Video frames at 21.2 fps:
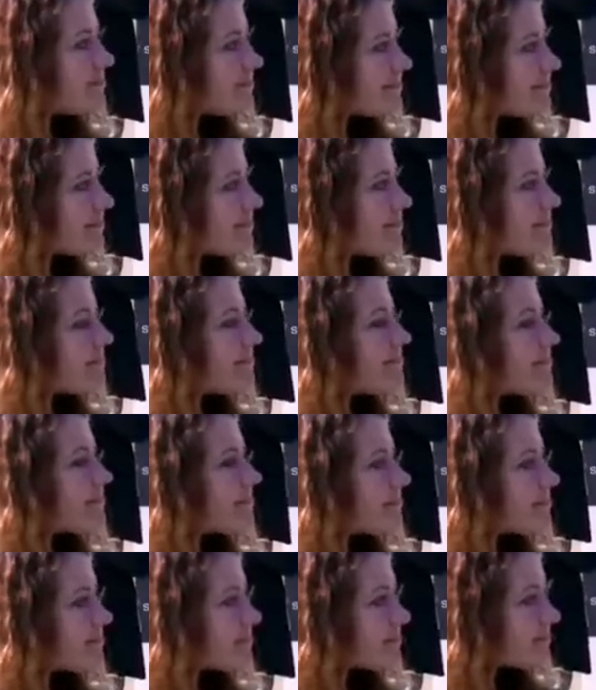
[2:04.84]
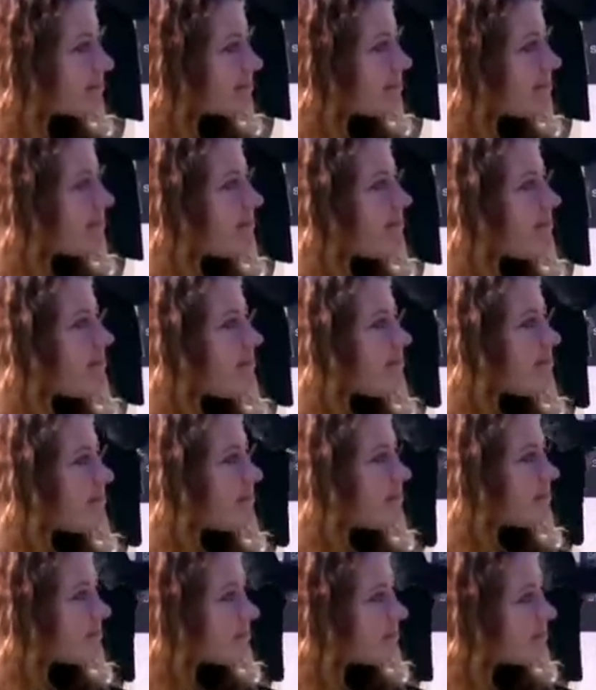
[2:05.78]

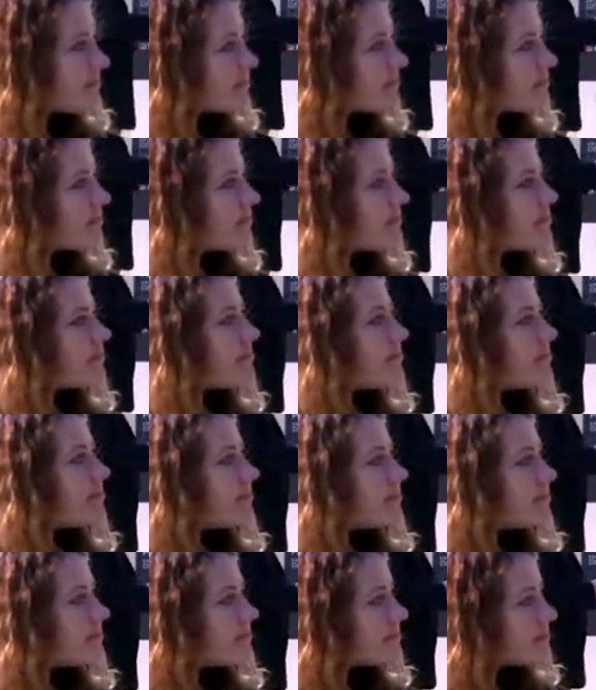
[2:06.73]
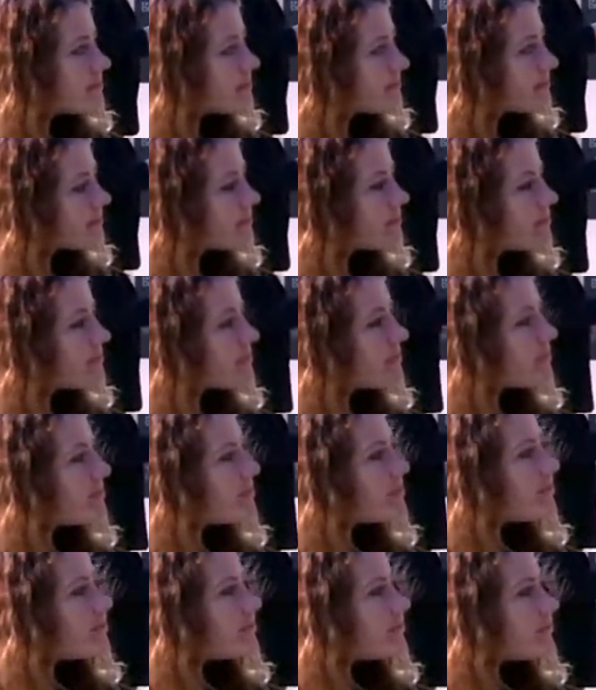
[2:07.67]

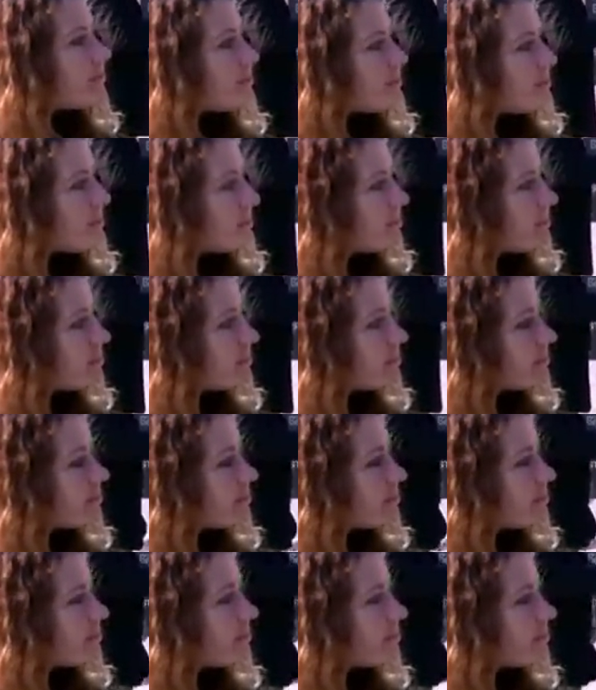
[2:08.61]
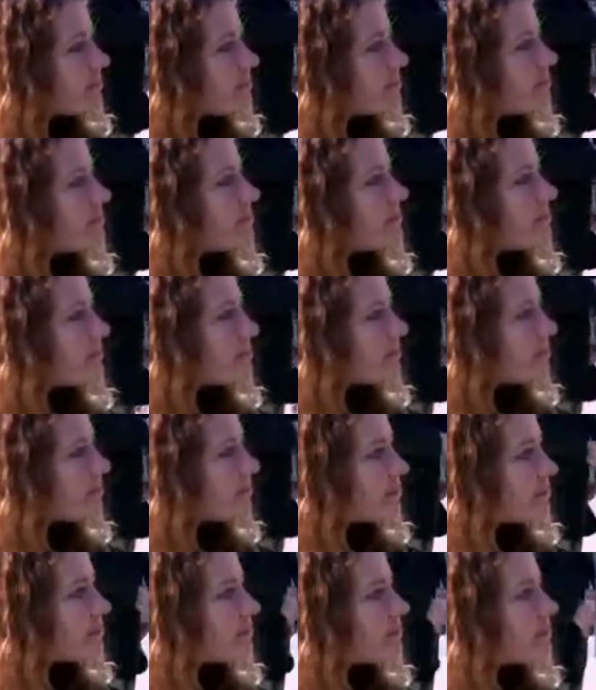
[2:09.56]

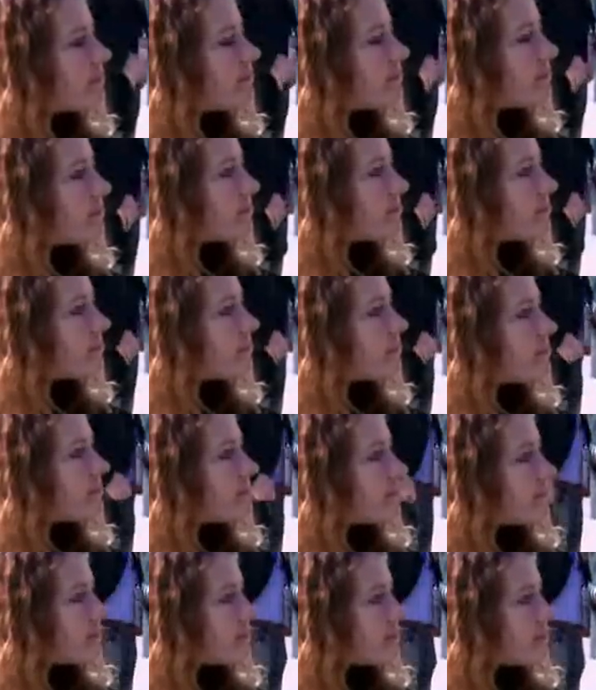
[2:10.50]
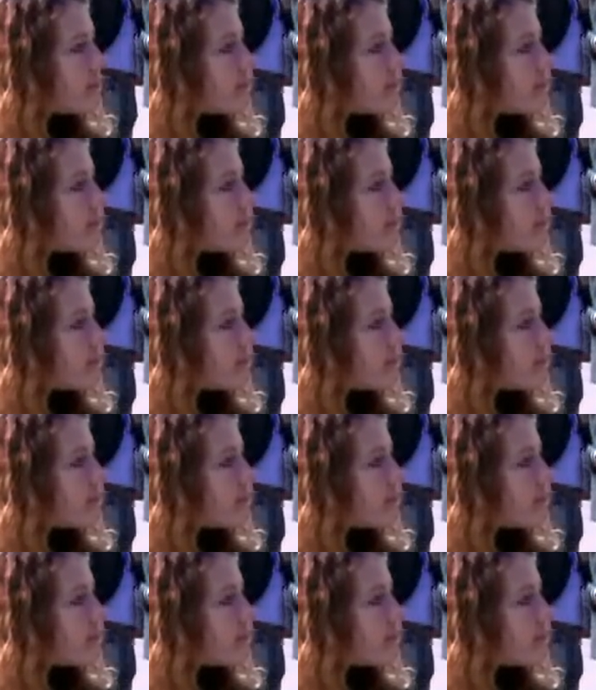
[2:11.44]
[no speech]